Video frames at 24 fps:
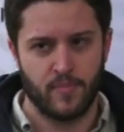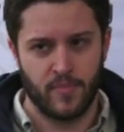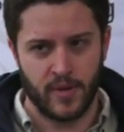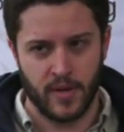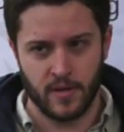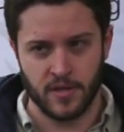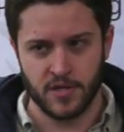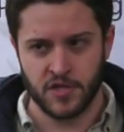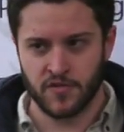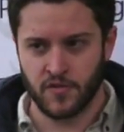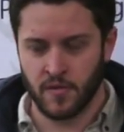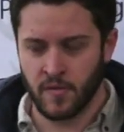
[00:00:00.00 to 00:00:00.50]
were
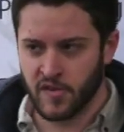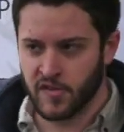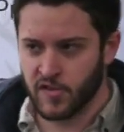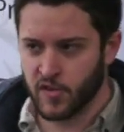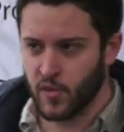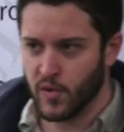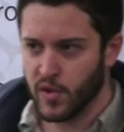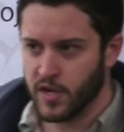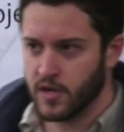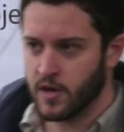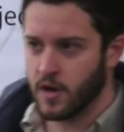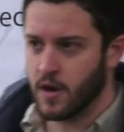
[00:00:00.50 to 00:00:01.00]
pillaged from a
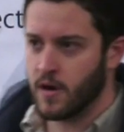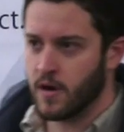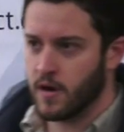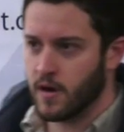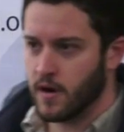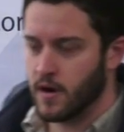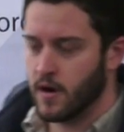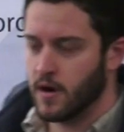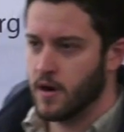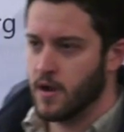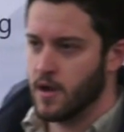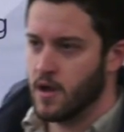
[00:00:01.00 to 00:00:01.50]
toy
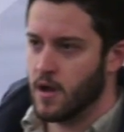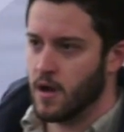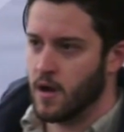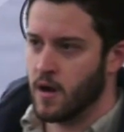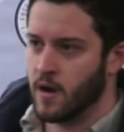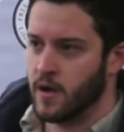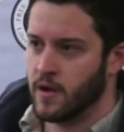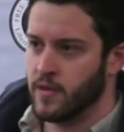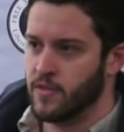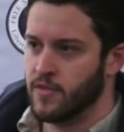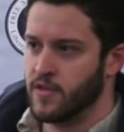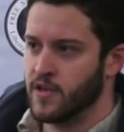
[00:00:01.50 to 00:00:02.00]
car
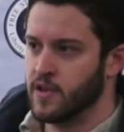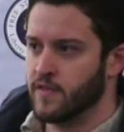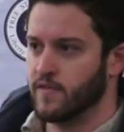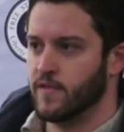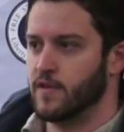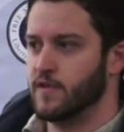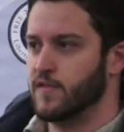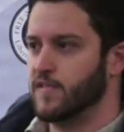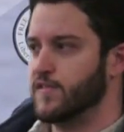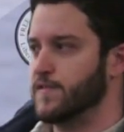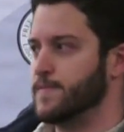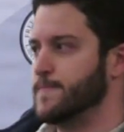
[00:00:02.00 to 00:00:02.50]
on
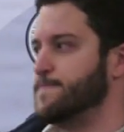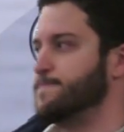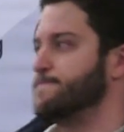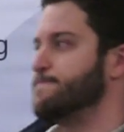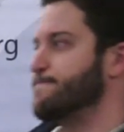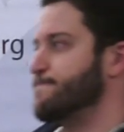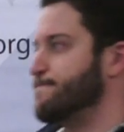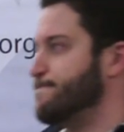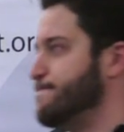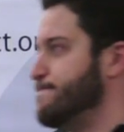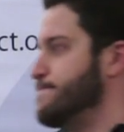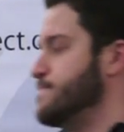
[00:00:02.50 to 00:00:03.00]
Thingiverse
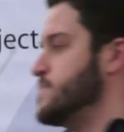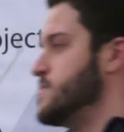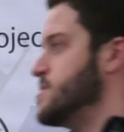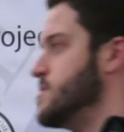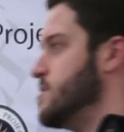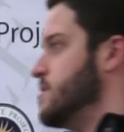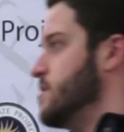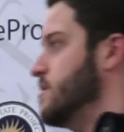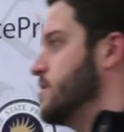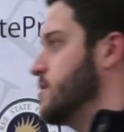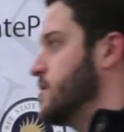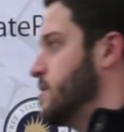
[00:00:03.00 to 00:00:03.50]

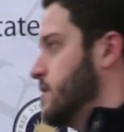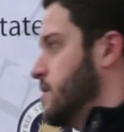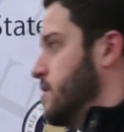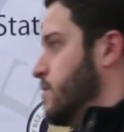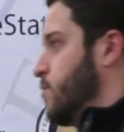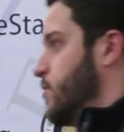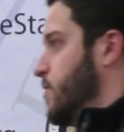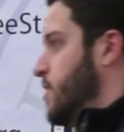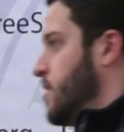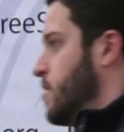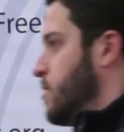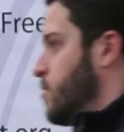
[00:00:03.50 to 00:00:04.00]

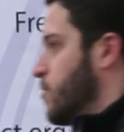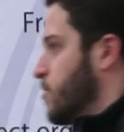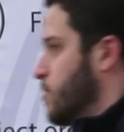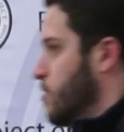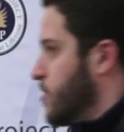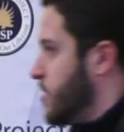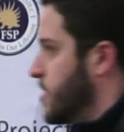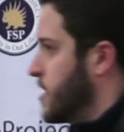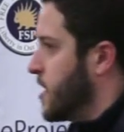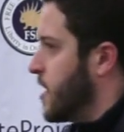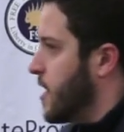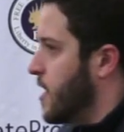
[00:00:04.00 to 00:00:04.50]
we were
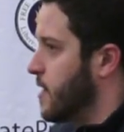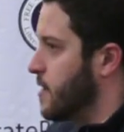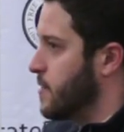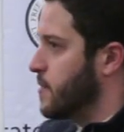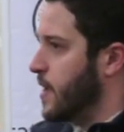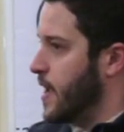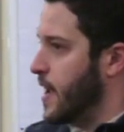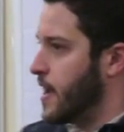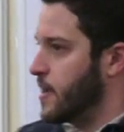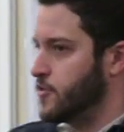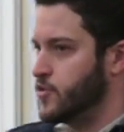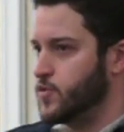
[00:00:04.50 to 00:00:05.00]
looking at
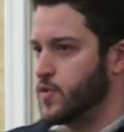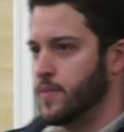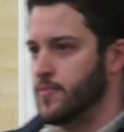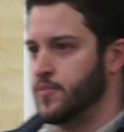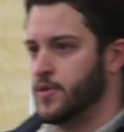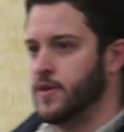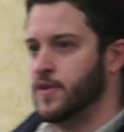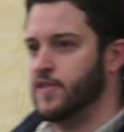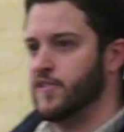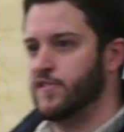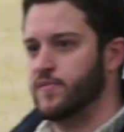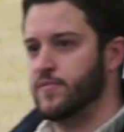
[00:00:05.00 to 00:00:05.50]
how to do a
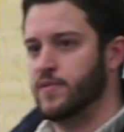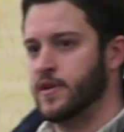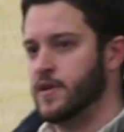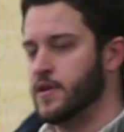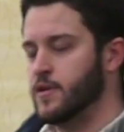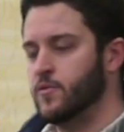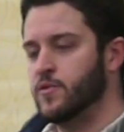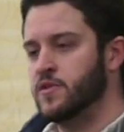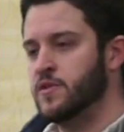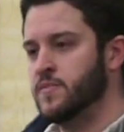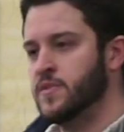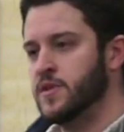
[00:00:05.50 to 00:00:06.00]
printed spring.
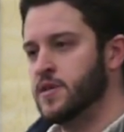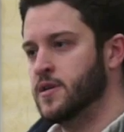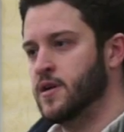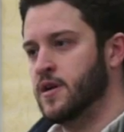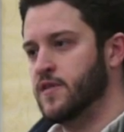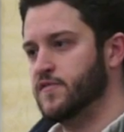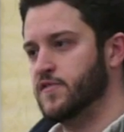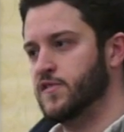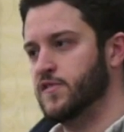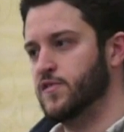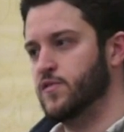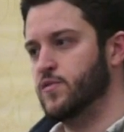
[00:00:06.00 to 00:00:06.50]
It wouldn't be
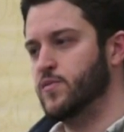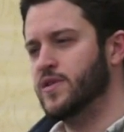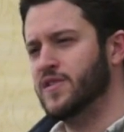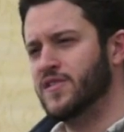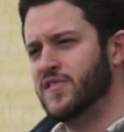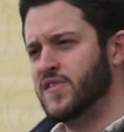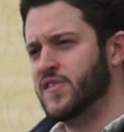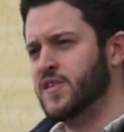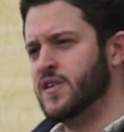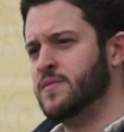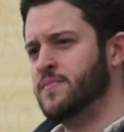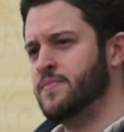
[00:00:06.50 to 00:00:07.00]
enough to do.
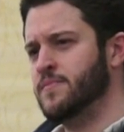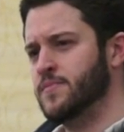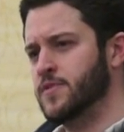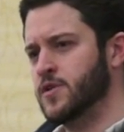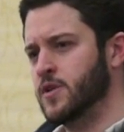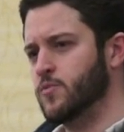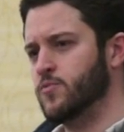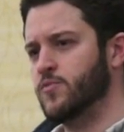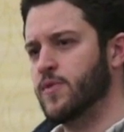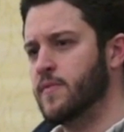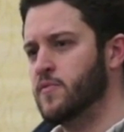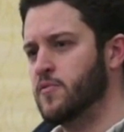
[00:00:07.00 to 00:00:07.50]
We'd seen
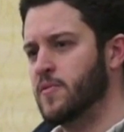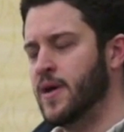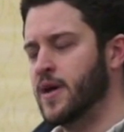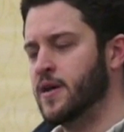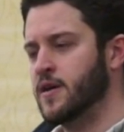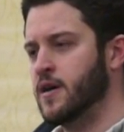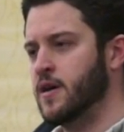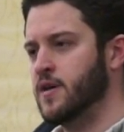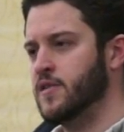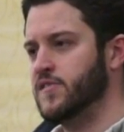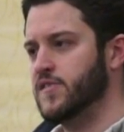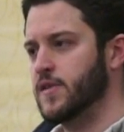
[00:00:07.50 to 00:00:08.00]
rubber
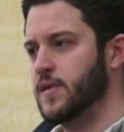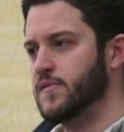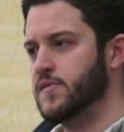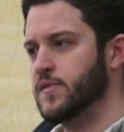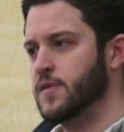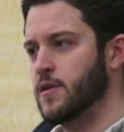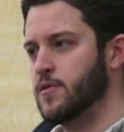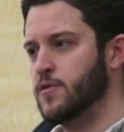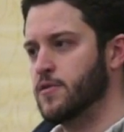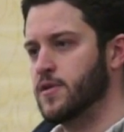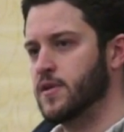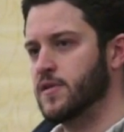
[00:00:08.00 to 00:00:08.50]
band concepts
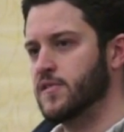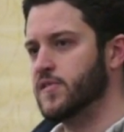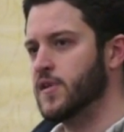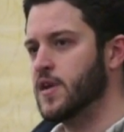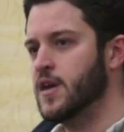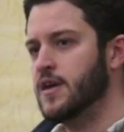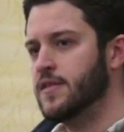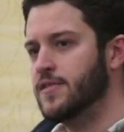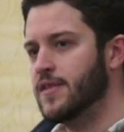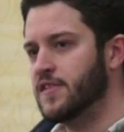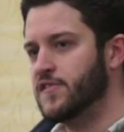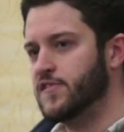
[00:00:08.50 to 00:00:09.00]
and other things.
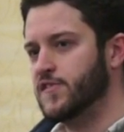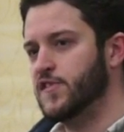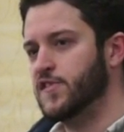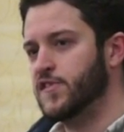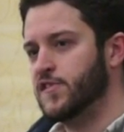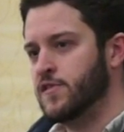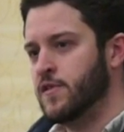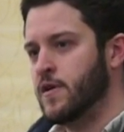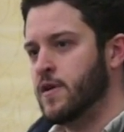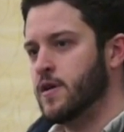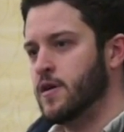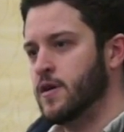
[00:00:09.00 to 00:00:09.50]
That's
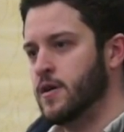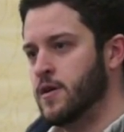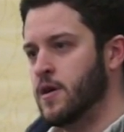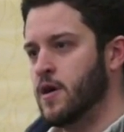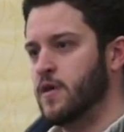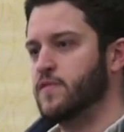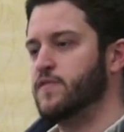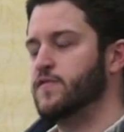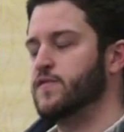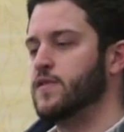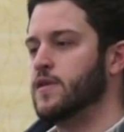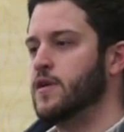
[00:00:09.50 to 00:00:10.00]
just not
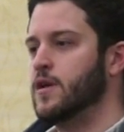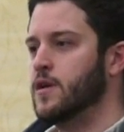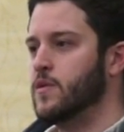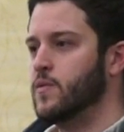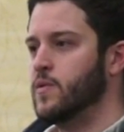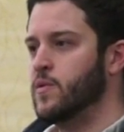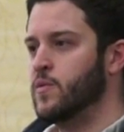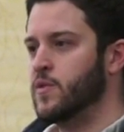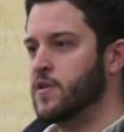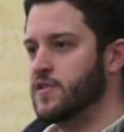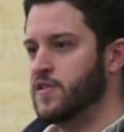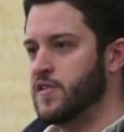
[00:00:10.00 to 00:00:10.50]
enough.
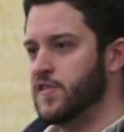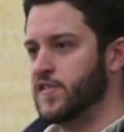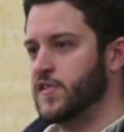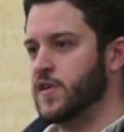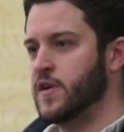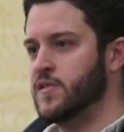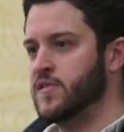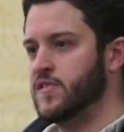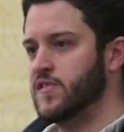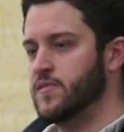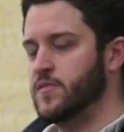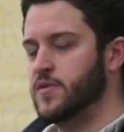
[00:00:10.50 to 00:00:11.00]
We wanted this
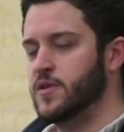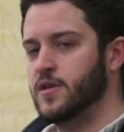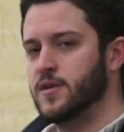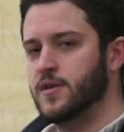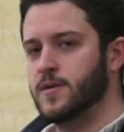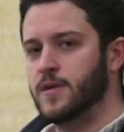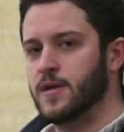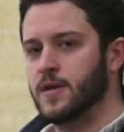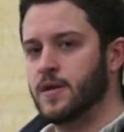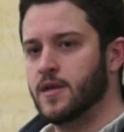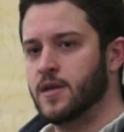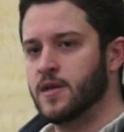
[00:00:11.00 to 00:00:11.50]
gun to
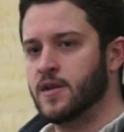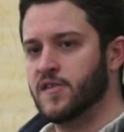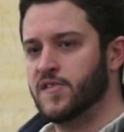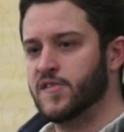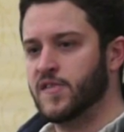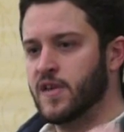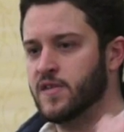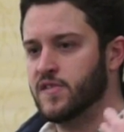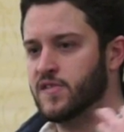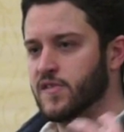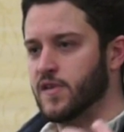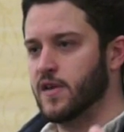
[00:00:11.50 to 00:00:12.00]
be, in a
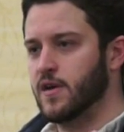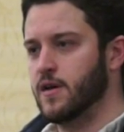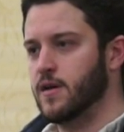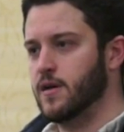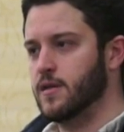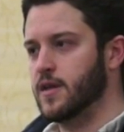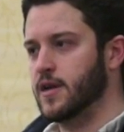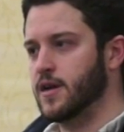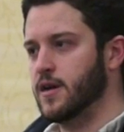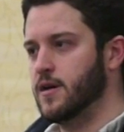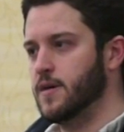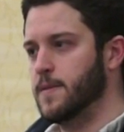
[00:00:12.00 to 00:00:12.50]
sense, uh,
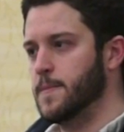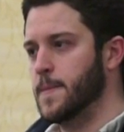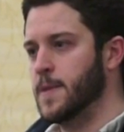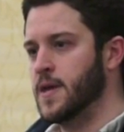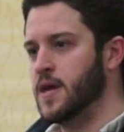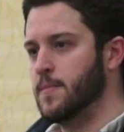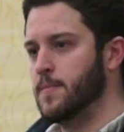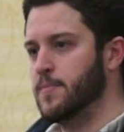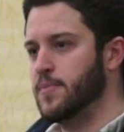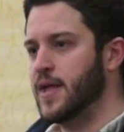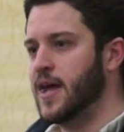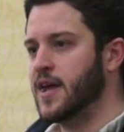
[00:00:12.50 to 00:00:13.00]
like a,
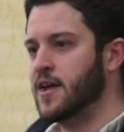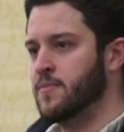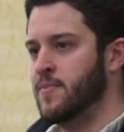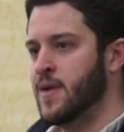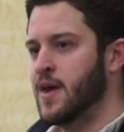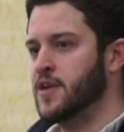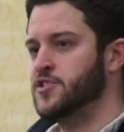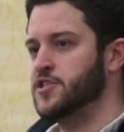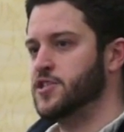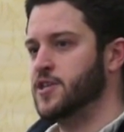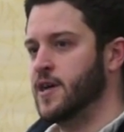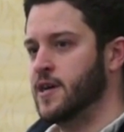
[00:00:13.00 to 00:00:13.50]
in a black
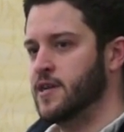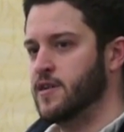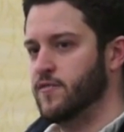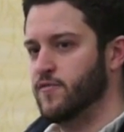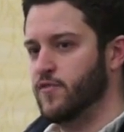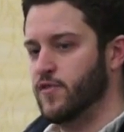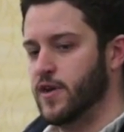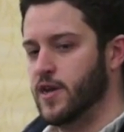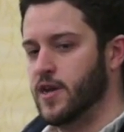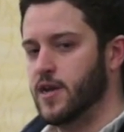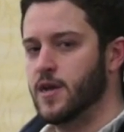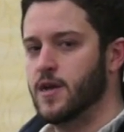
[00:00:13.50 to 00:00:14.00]
magic kind of
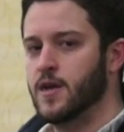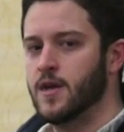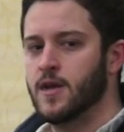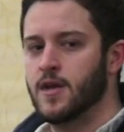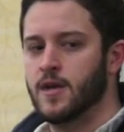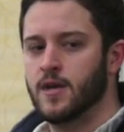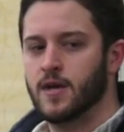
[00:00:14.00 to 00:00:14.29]
way,